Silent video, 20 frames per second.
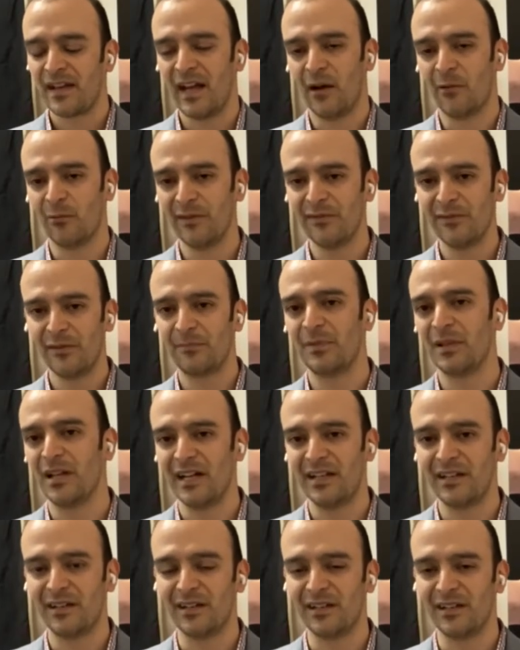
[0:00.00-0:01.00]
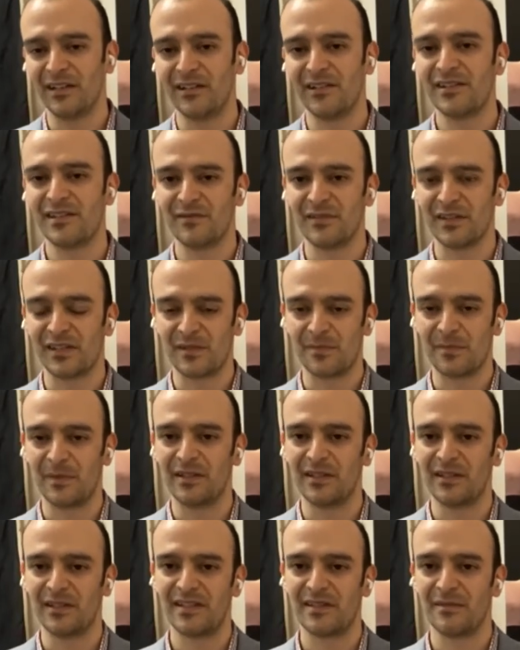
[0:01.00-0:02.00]
And we've applied our years of
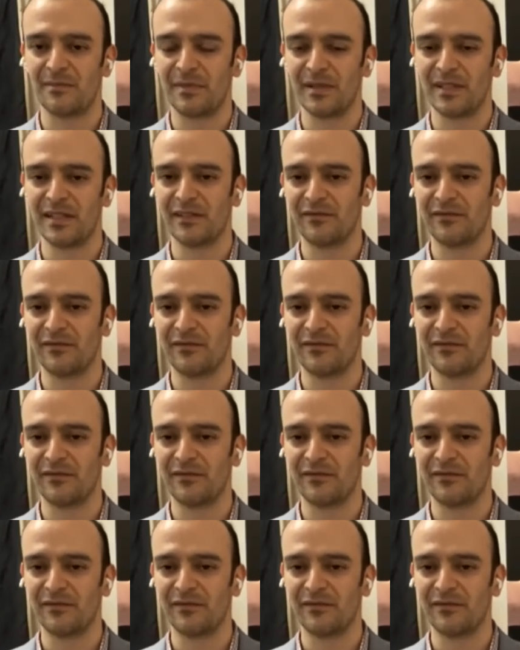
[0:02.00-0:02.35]
experience in